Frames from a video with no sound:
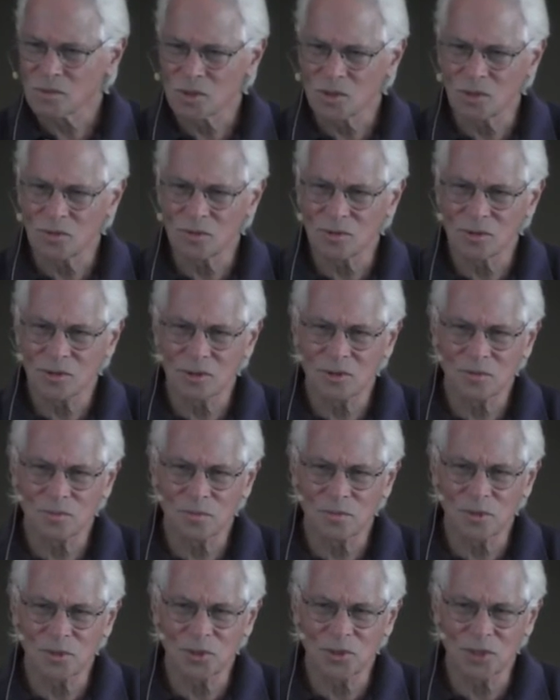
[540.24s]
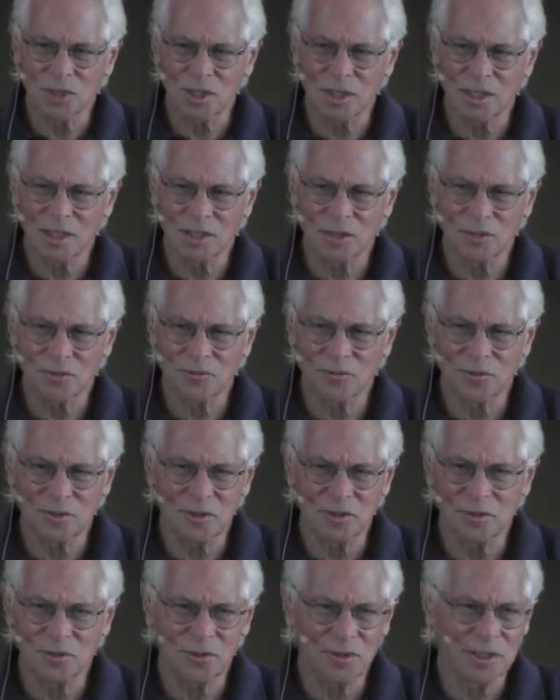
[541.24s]
Don't be shy or
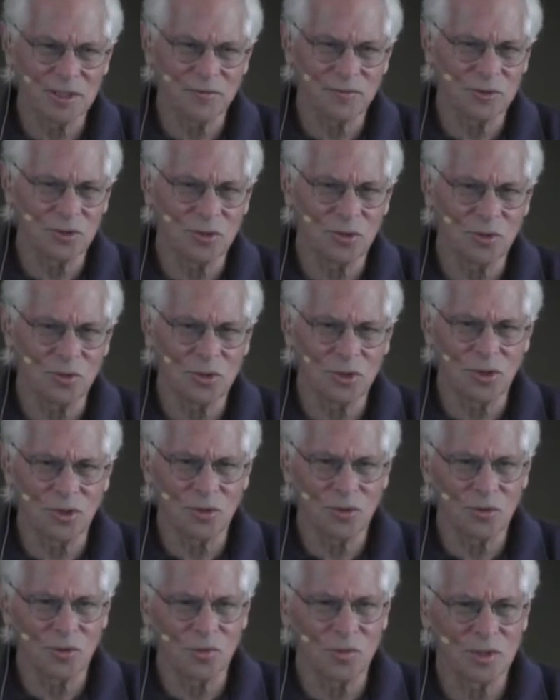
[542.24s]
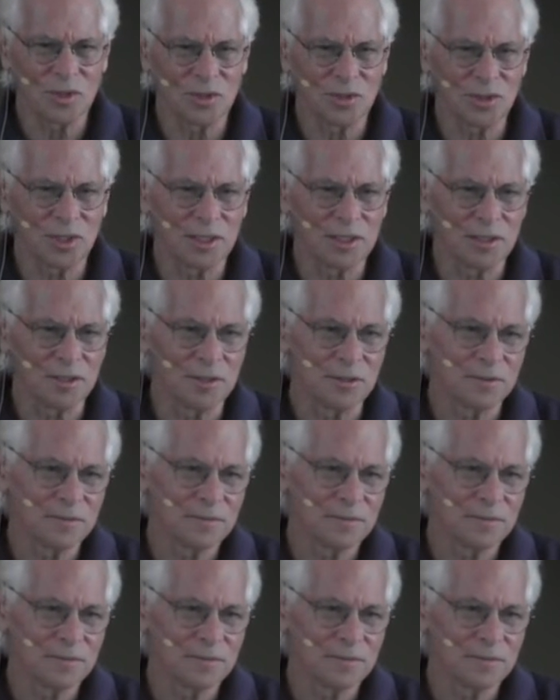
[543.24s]
feel you have to go along with what's said.